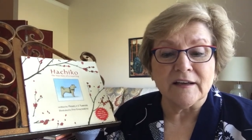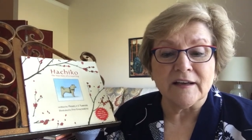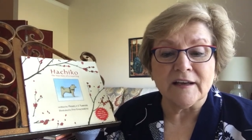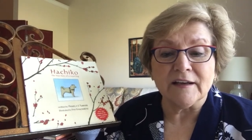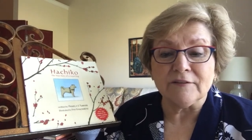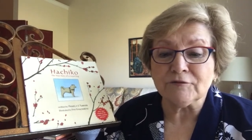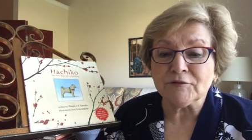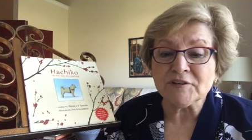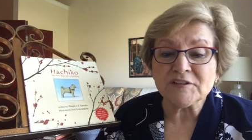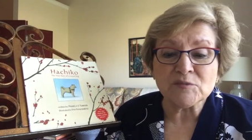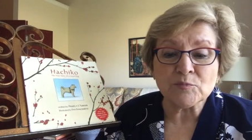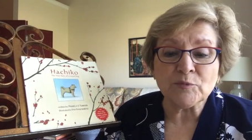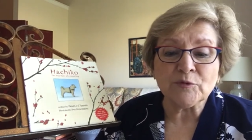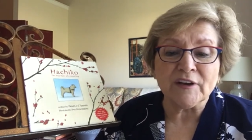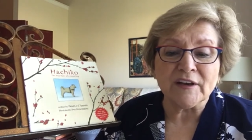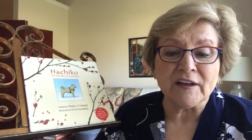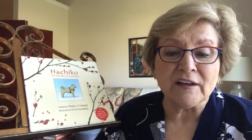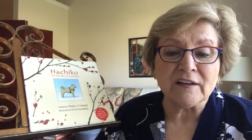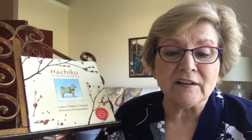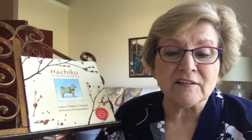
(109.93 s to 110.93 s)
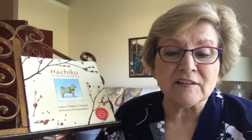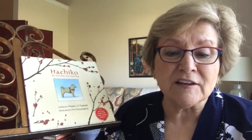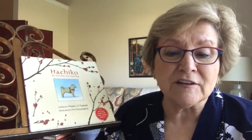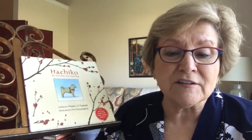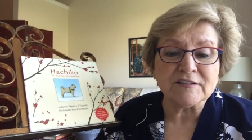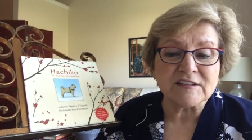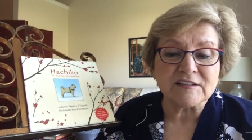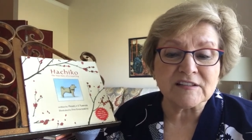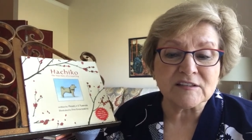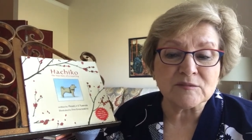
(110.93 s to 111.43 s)
Every spring, there
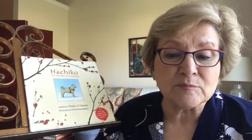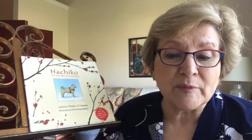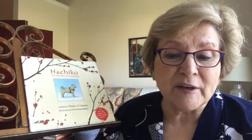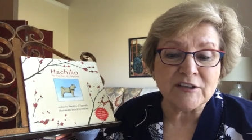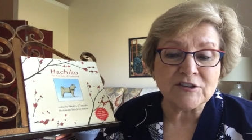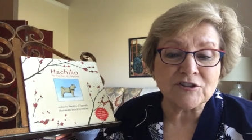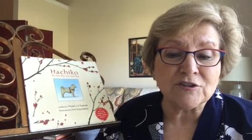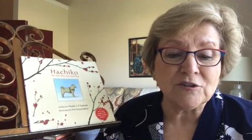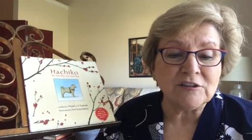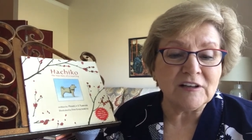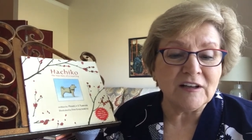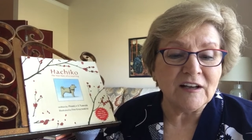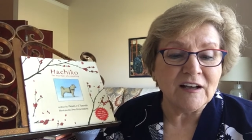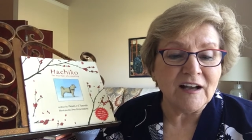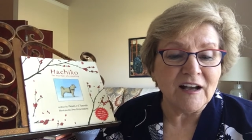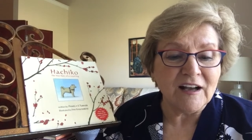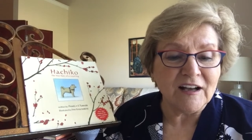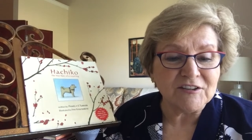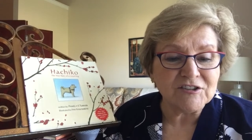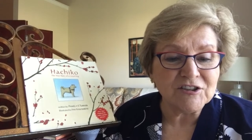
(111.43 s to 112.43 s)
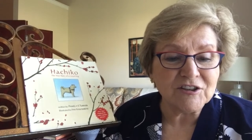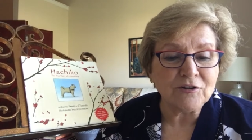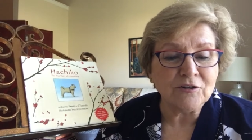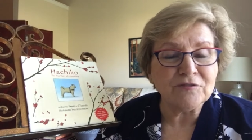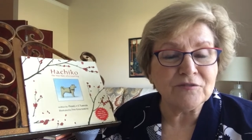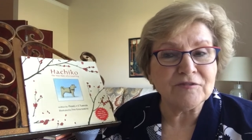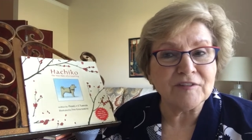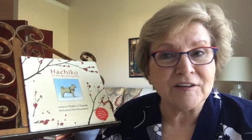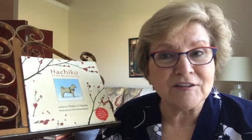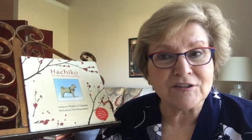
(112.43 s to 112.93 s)
is a special
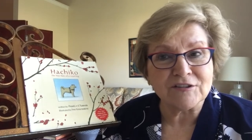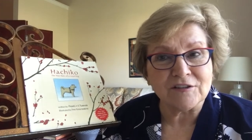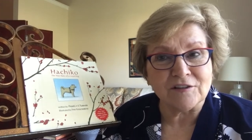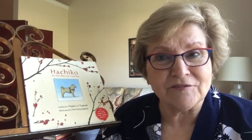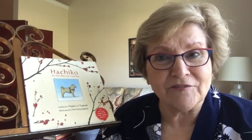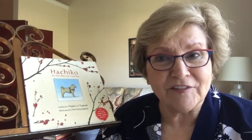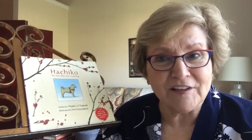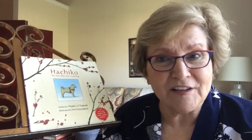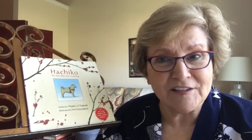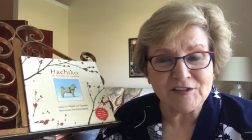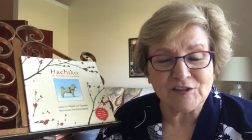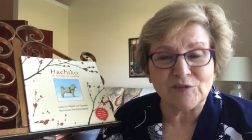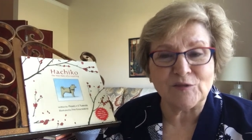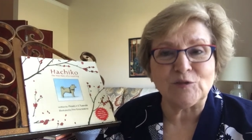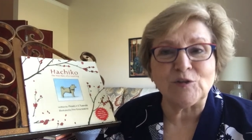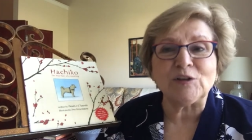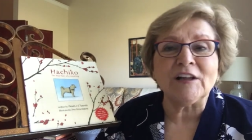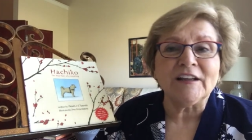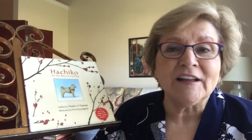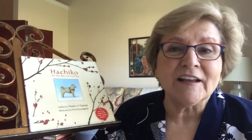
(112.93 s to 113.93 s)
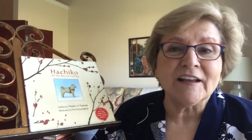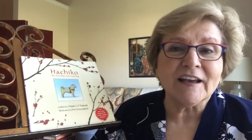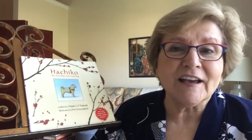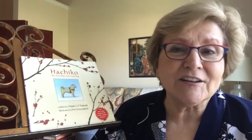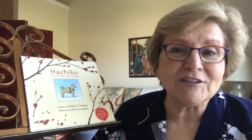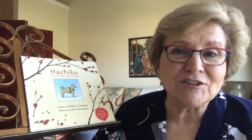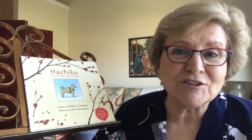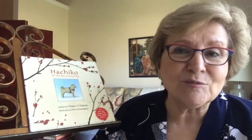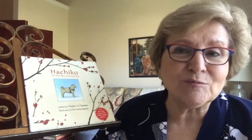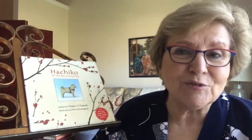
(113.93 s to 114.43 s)
Hachiko festival
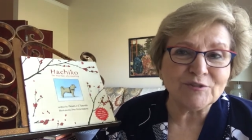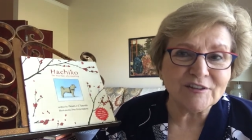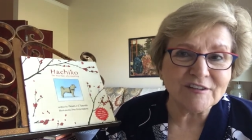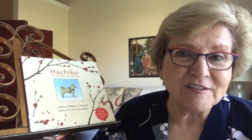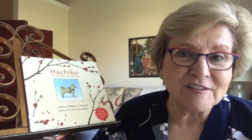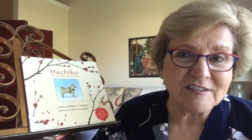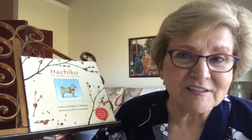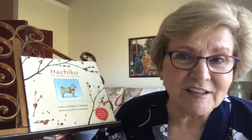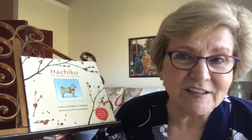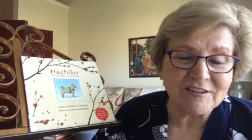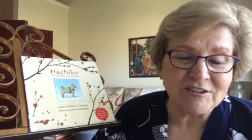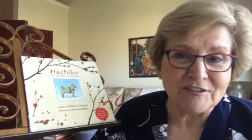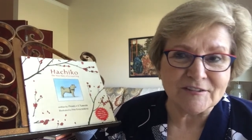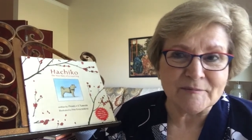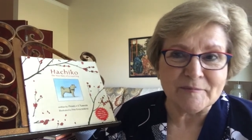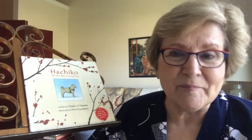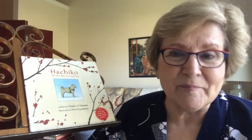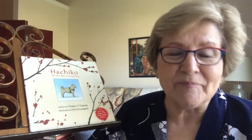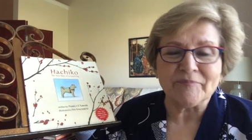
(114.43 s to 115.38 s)
at Shibuya Station.